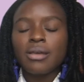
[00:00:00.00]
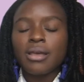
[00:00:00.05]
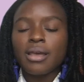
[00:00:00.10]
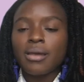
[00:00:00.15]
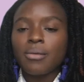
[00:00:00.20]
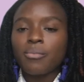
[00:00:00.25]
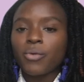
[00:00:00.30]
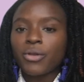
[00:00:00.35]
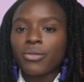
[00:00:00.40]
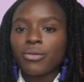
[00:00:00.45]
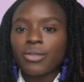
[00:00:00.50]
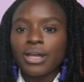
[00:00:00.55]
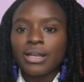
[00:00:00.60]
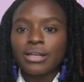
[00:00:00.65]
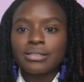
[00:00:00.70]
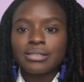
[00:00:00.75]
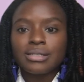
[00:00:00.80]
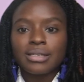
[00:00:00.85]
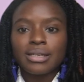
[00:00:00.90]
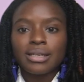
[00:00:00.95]
And whether that
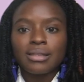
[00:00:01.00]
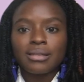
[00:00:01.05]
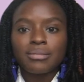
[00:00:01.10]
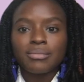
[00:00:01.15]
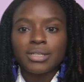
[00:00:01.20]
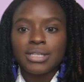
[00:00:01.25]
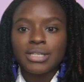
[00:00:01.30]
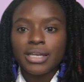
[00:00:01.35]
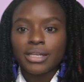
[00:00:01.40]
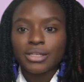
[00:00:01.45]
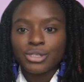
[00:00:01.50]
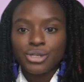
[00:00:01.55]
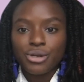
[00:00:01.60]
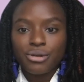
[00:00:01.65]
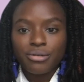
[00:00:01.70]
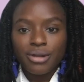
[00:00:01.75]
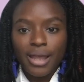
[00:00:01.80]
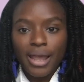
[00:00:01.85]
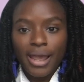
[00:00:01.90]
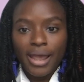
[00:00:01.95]
is to get them to take a
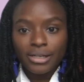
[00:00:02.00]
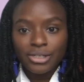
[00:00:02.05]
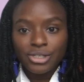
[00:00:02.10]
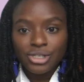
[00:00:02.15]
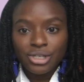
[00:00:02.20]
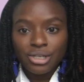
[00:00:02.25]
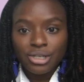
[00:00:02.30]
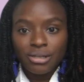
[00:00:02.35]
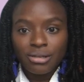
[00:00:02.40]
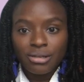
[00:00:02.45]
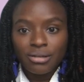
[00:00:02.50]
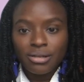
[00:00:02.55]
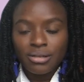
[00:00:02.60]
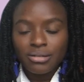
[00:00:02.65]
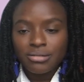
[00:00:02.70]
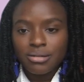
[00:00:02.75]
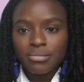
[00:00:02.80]
certain action,